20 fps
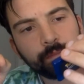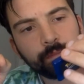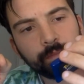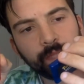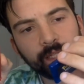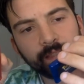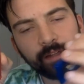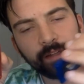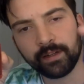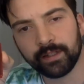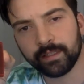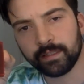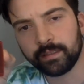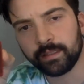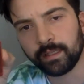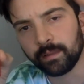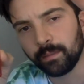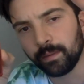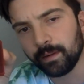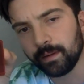That's hard to
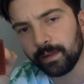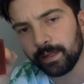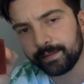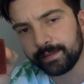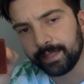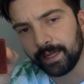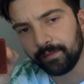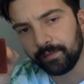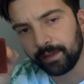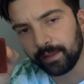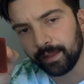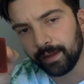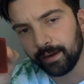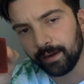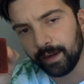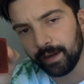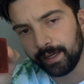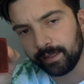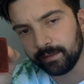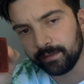see, but it's definitely
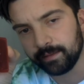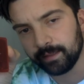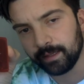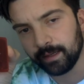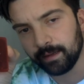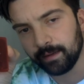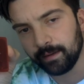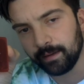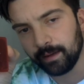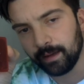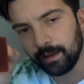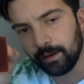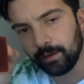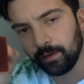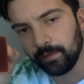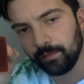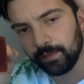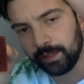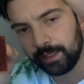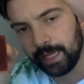there. I can see it. I don't know
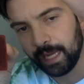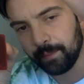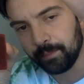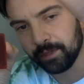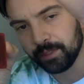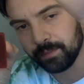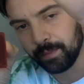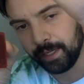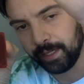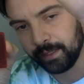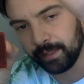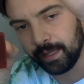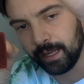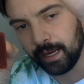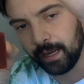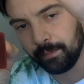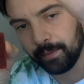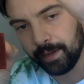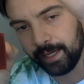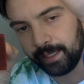if the camera's picking that
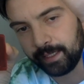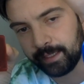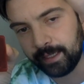up, but I can